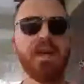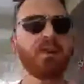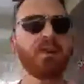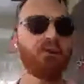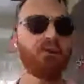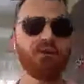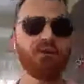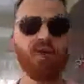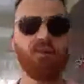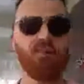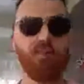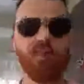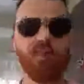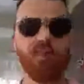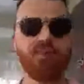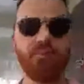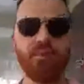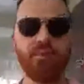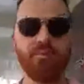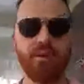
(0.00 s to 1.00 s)
you're somewhat
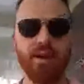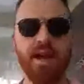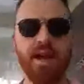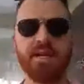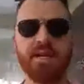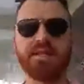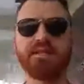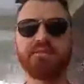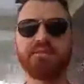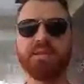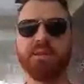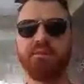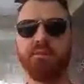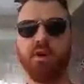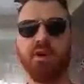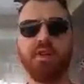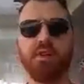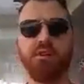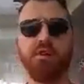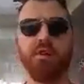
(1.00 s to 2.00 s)
living reactively,
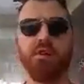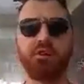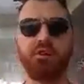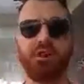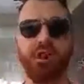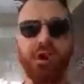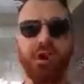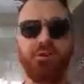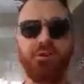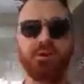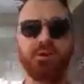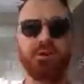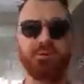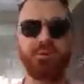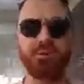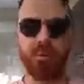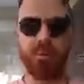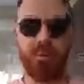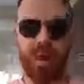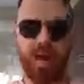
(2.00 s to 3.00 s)
right? You don't know
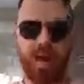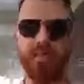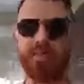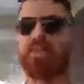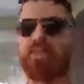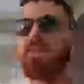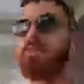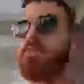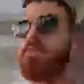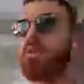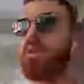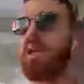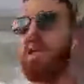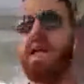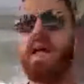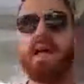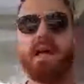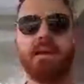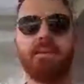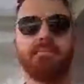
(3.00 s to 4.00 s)
the path that you want to
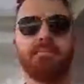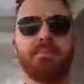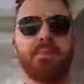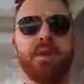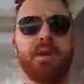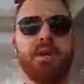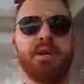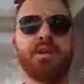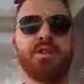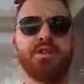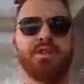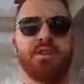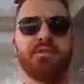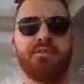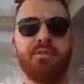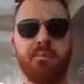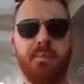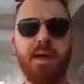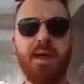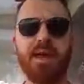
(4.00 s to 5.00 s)
hit. So
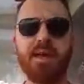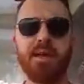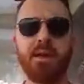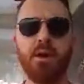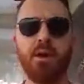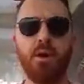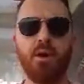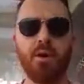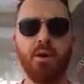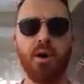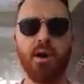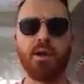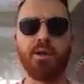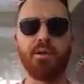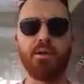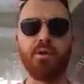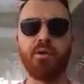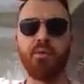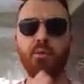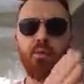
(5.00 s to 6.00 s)
for me, I
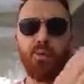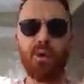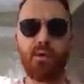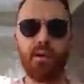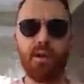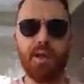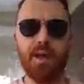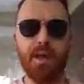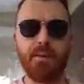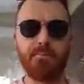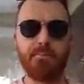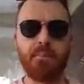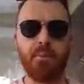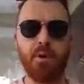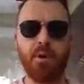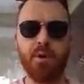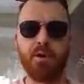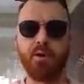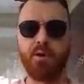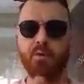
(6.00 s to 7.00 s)
know where I am,
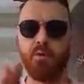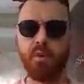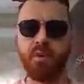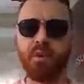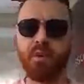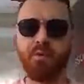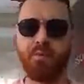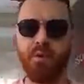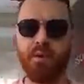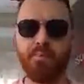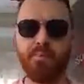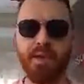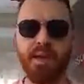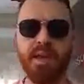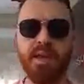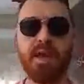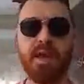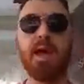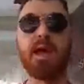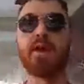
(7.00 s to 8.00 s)
I know where I want to
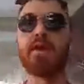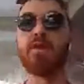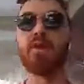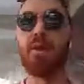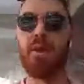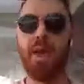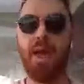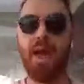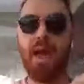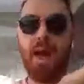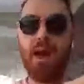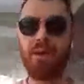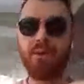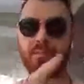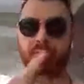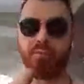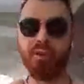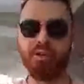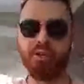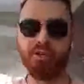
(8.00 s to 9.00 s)
be, and I know how to
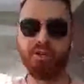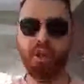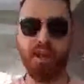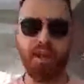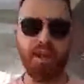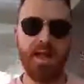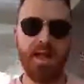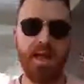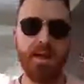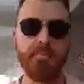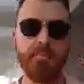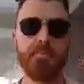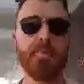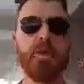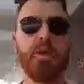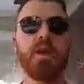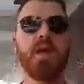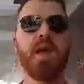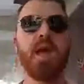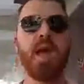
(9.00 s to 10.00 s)
bridge that gap.
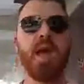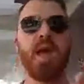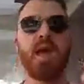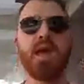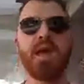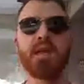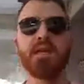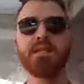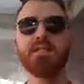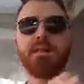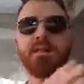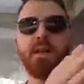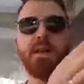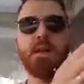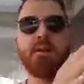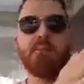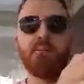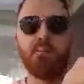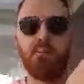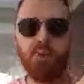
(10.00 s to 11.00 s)
And
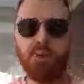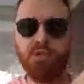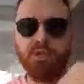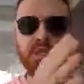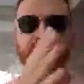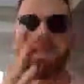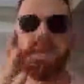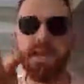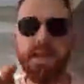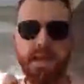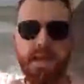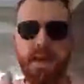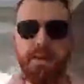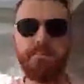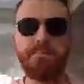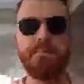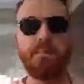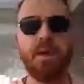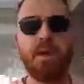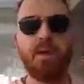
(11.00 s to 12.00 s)
bridging that
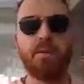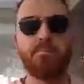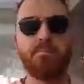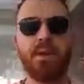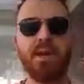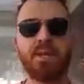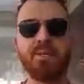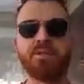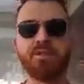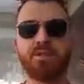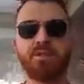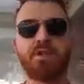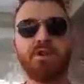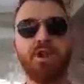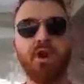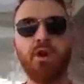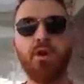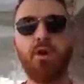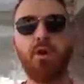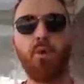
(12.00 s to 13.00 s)
gap means,
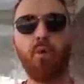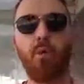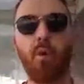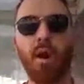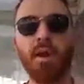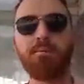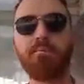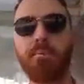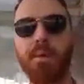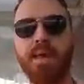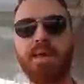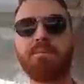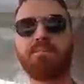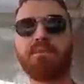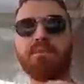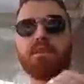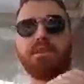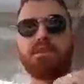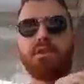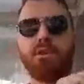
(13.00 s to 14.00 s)
one
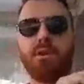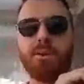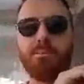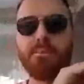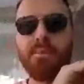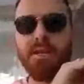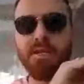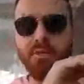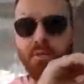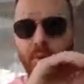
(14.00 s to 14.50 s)
beam at a time, means